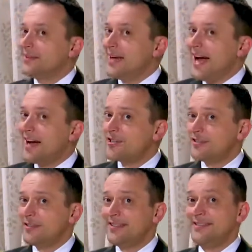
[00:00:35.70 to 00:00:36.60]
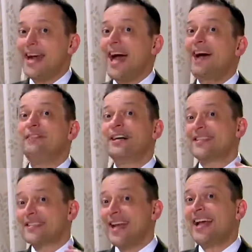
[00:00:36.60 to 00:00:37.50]
Actually, they have a
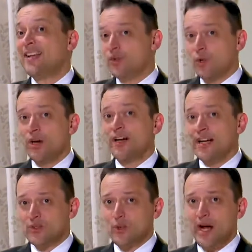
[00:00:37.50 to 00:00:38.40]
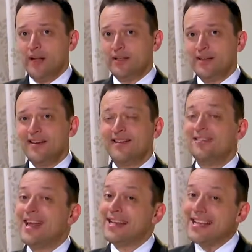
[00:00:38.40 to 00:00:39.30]
second work as well.
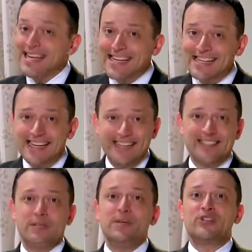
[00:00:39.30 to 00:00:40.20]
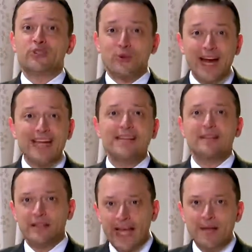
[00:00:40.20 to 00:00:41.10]
They need to be training
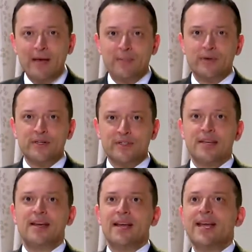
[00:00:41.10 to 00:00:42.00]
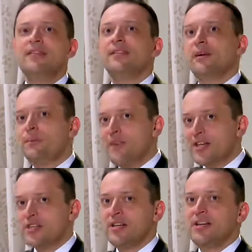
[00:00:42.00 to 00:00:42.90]
the lay members in the
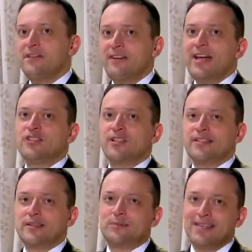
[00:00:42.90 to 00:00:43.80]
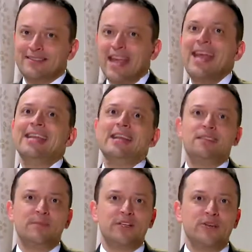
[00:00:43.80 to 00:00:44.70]
mission evangelism that they need
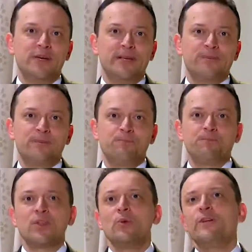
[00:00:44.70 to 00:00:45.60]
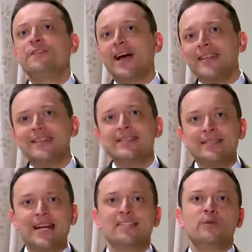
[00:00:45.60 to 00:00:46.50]
to be doing. We find this in
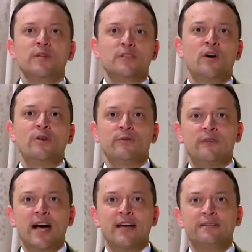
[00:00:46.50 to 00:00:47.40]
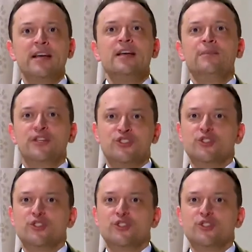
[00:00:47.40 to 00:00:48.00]
Testimonies, Volume 5, page